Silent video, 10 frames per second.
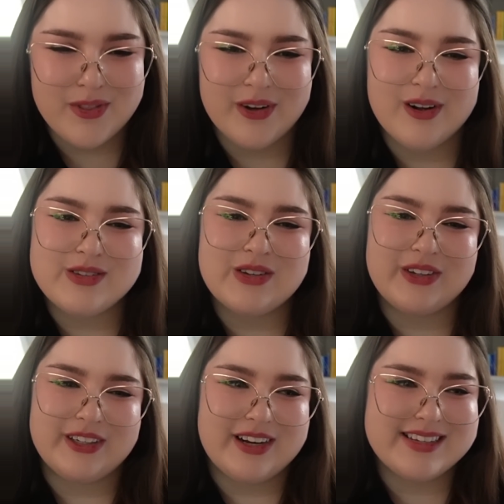They're also
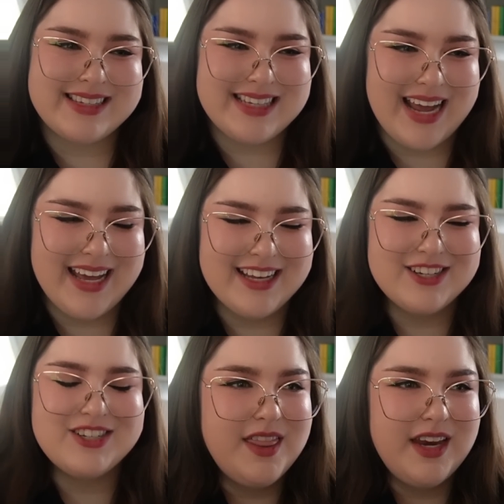good on
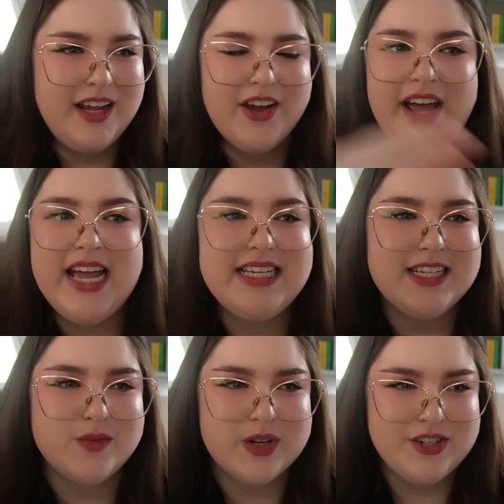stage. Then here,
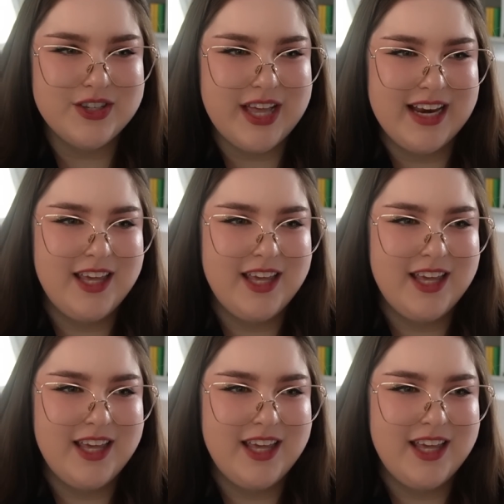Ateez Wonderland.